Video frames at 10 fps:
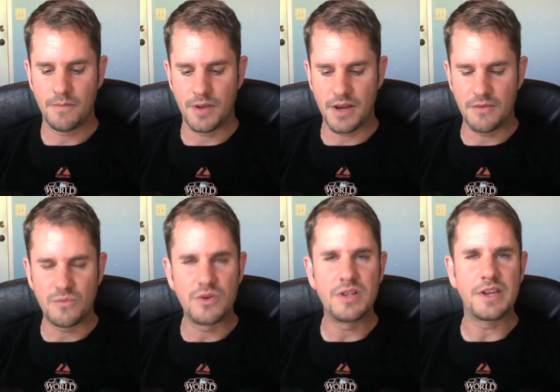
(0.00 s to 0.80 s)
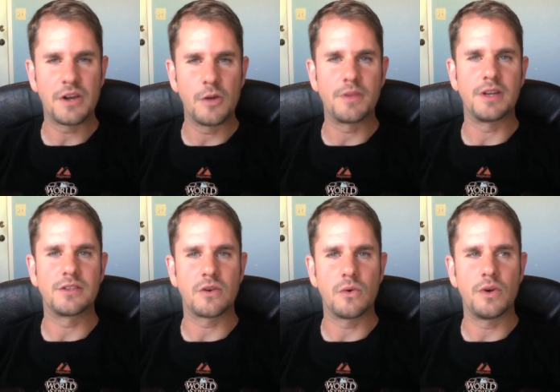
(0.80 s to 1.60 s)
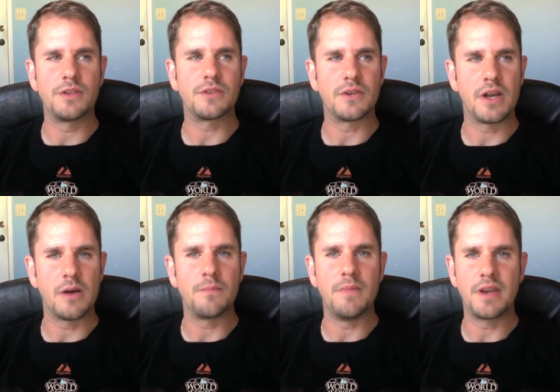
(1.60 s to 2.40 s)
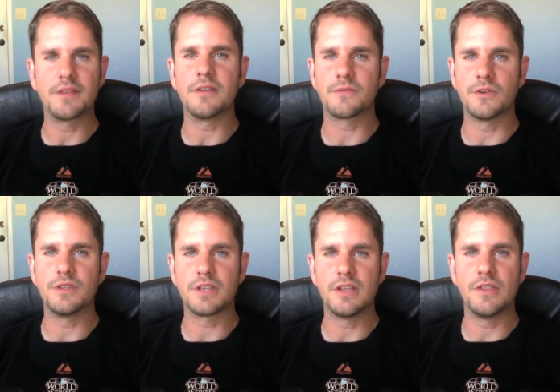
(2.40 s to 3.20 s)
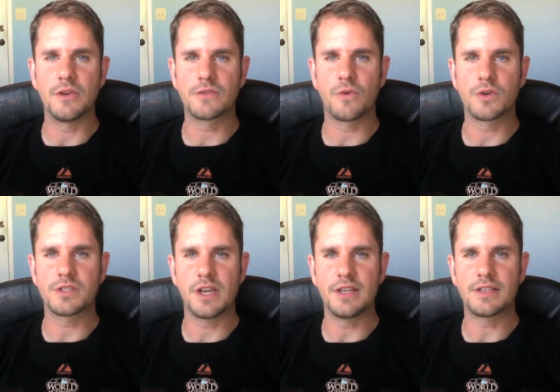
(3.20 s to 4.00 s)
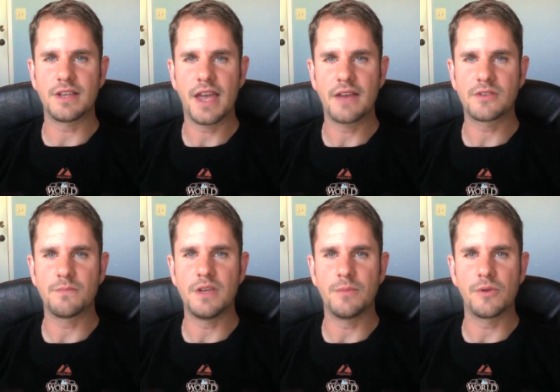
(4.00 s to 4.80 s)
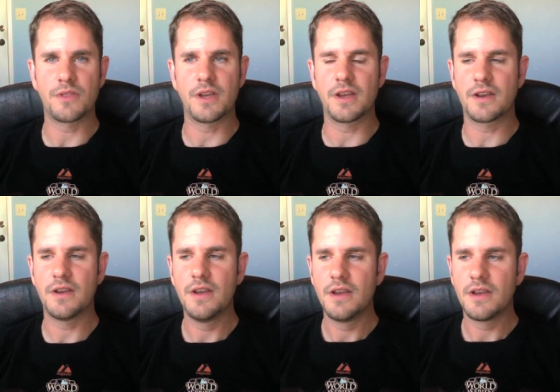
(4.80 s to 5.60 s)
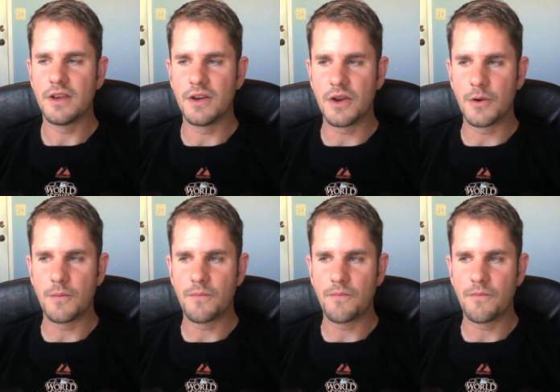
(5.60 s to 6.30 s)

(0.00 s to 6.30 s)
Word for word: but I really hope that it's going to help make a difference in those four states and have some people think, you know,